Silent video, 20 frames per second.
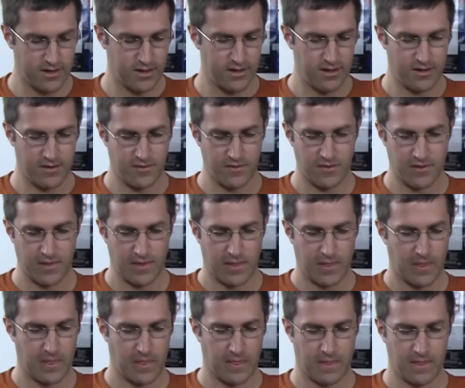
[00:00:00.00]
By far, my
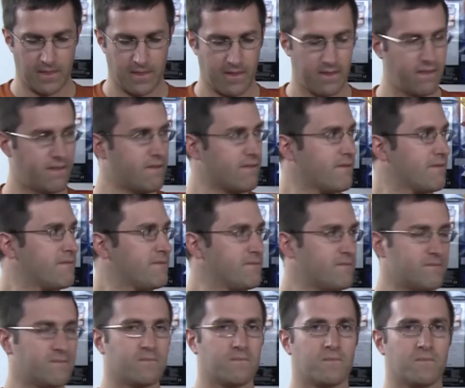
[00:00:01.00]
favorite X title is
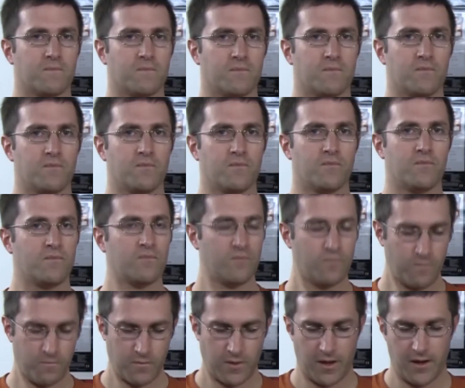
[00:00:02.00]
Wolverine and the X-Men. Mm
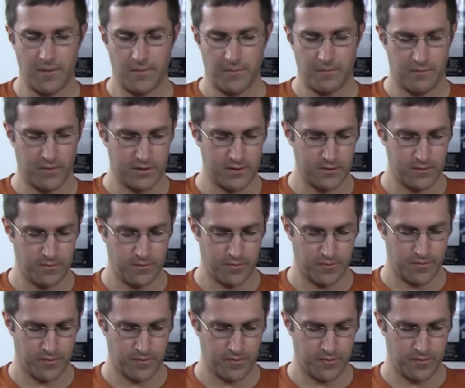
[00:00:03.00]
-hmm. Yep, mine too.